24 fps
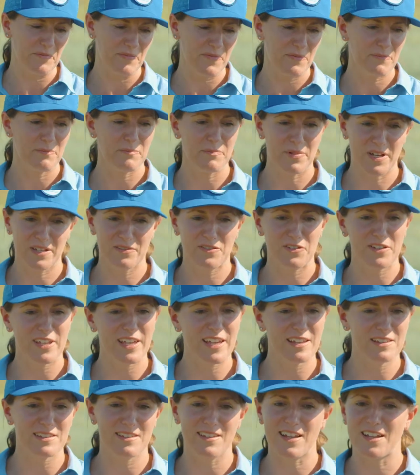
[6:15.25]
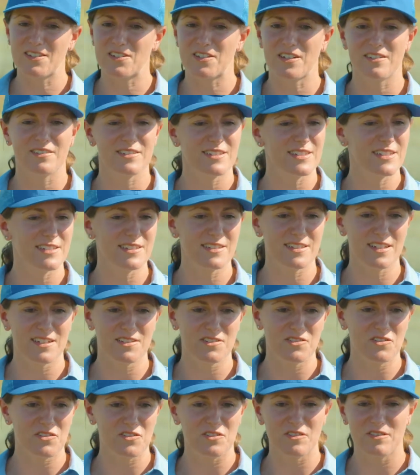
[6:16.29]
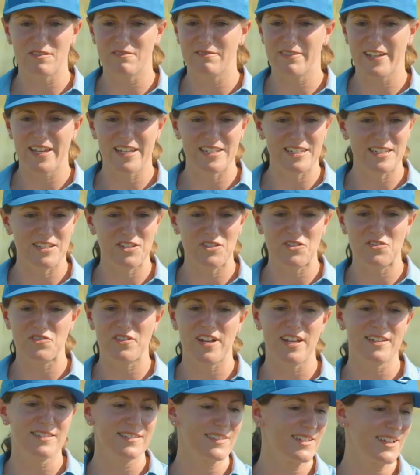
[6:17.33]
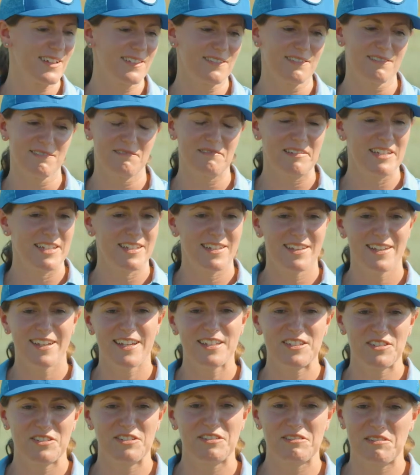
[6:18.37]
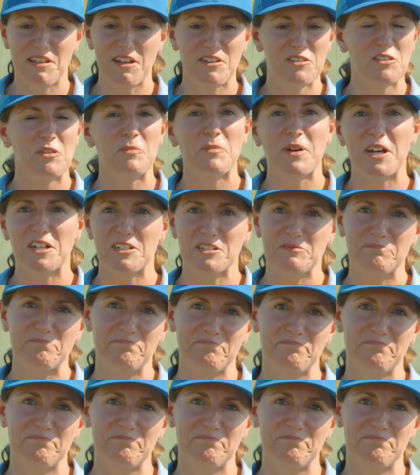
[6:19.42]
but again not consistent so any stress and it's on the bottom.